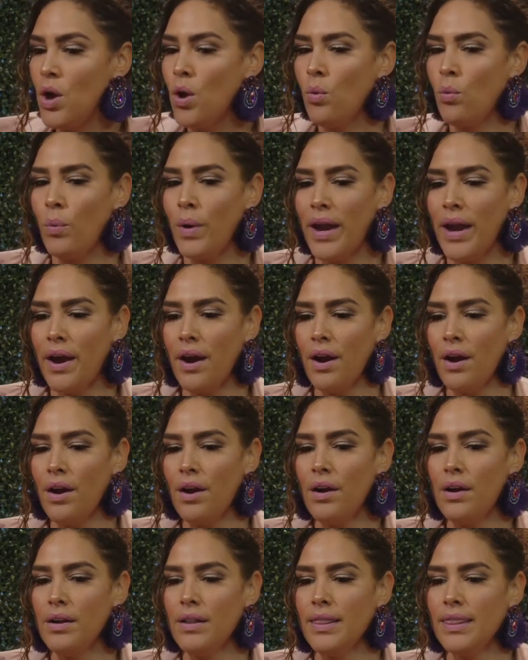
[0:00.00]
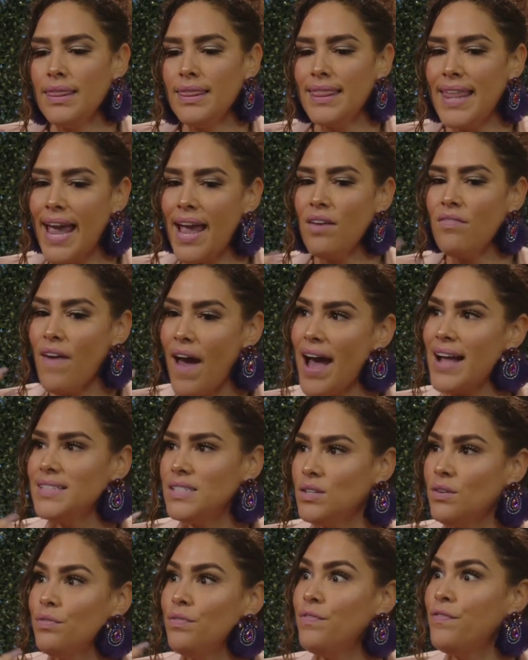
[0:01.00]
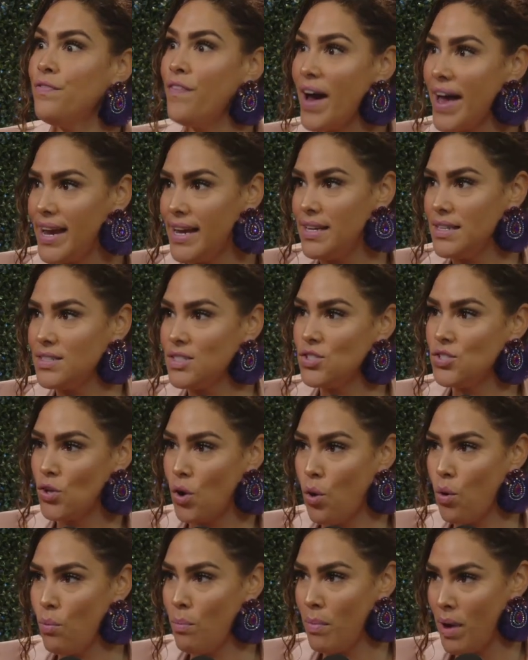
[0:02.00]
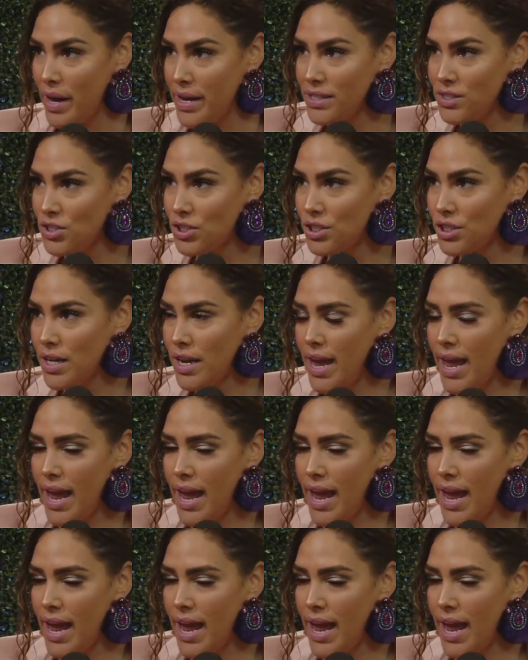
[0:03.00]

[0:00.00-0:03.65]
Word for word: where they've had to fight so much